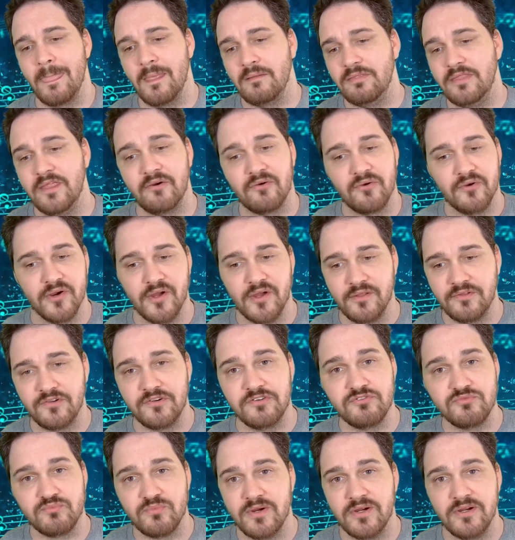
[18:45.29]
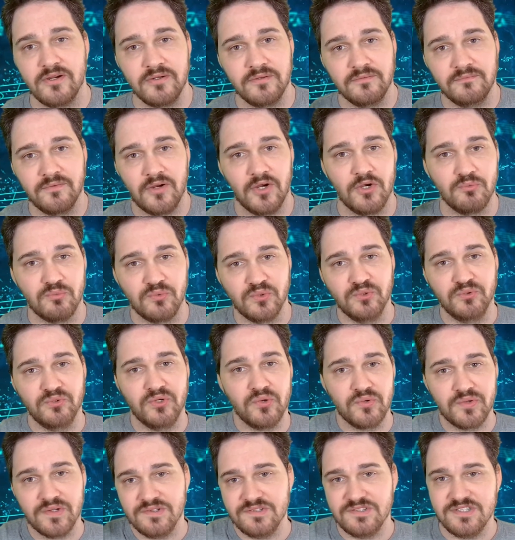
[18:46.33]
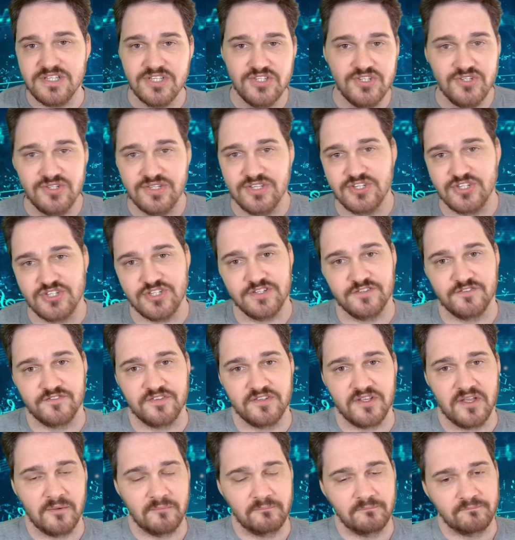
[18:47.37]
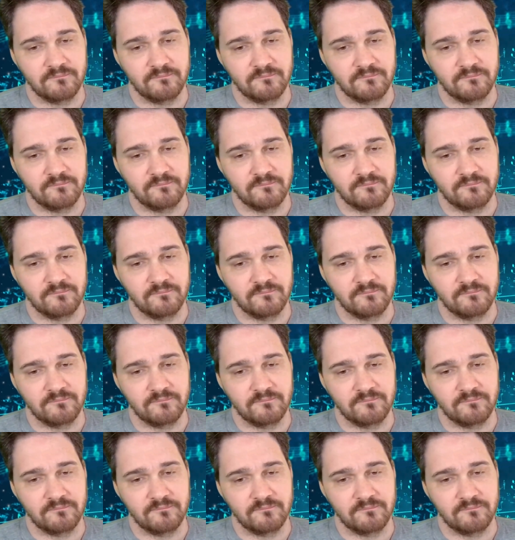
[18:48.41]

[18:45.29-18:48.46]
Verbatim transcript: There were others where our root note continued to shift up.